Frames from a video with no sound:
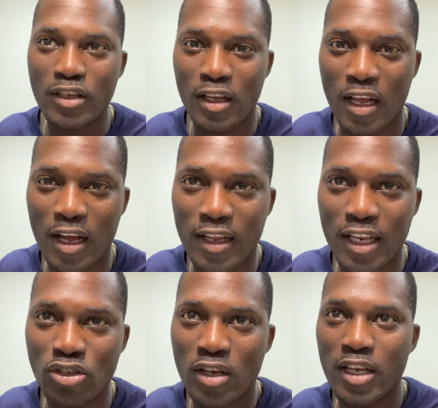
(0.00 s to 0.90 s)
I can
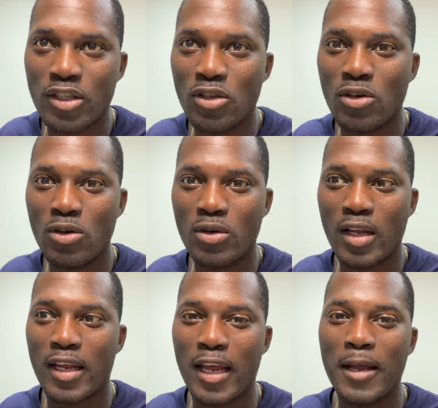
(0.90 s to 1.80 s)
let you guys know
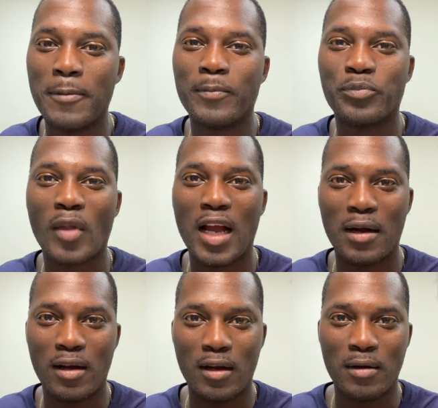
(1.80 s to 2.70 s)
that hey,
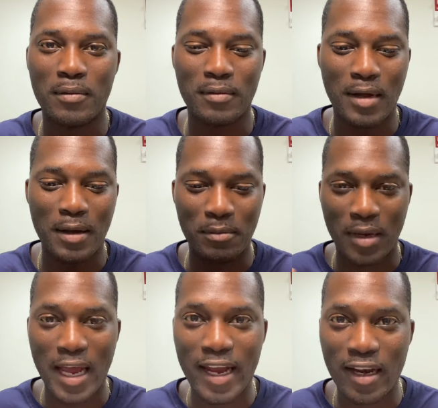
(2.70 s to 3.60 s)
I'm
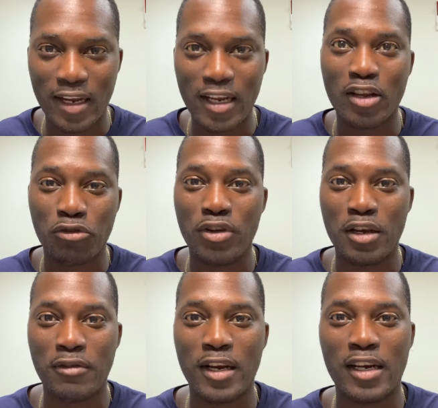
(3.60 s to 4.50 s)
in Korea
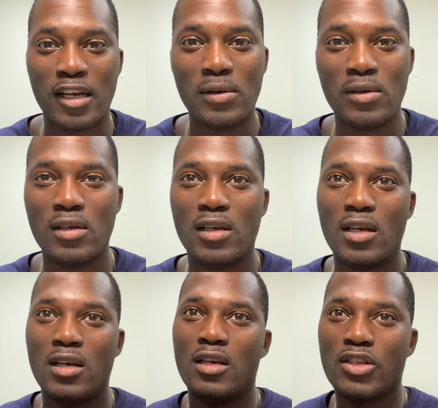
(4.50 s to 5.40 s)
right now,
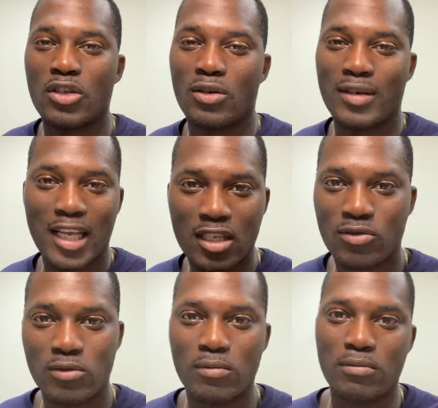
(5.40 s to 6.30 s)
so that's
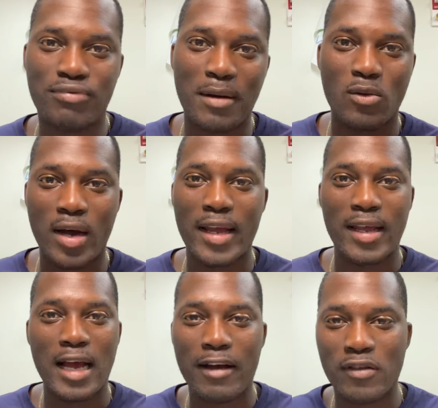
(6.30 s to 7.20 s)
probably why I
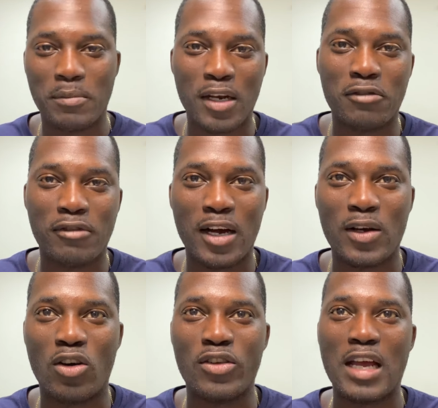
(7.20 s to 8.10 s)
haven't been around
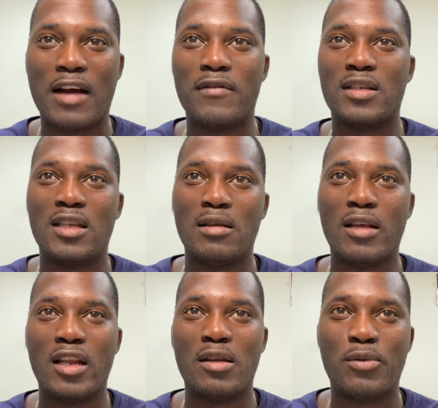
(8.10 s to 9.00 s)
or you haven't seen
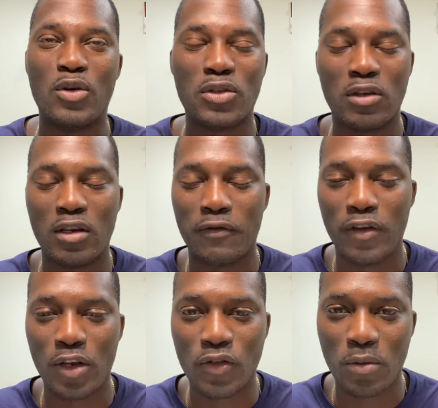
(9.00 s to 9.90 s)
any posts or any
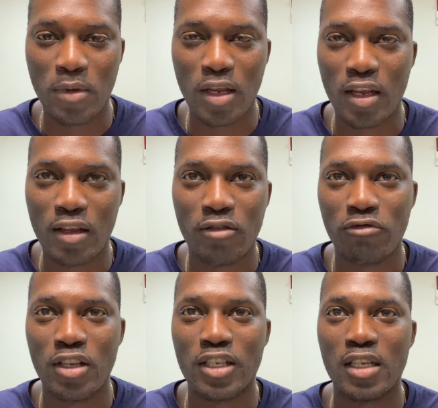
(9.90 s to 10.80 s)
videos from me
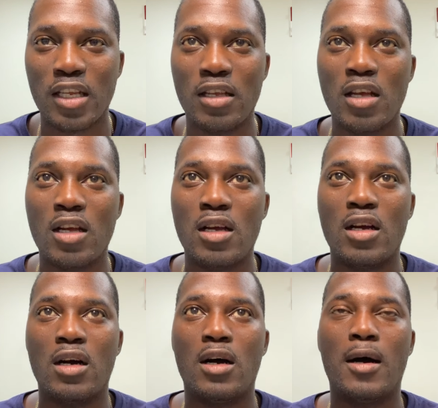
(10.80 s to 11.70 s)
recently.
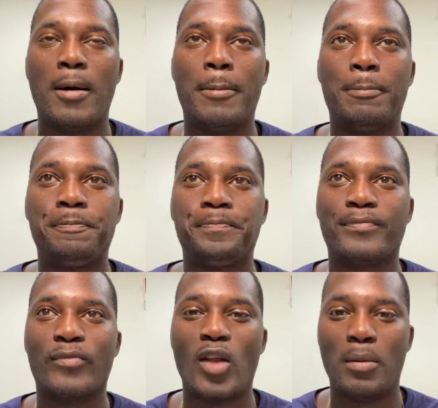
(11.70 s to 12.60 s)

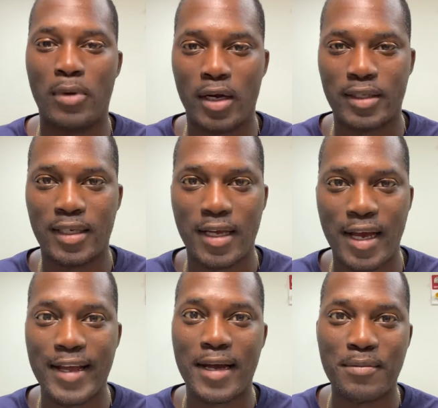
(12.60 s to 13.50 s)
But
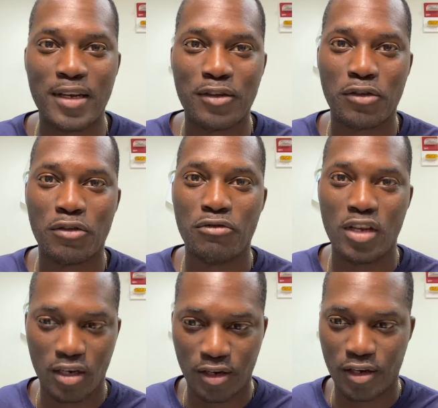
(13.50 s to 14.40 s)
I am in
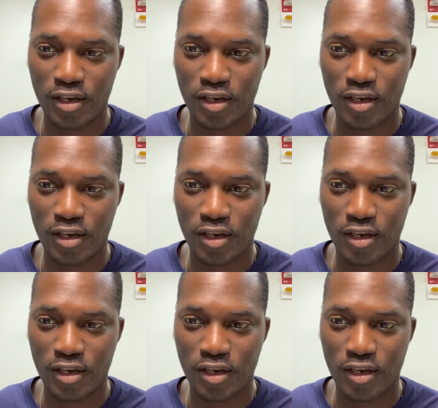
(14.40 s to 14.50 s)
Korea,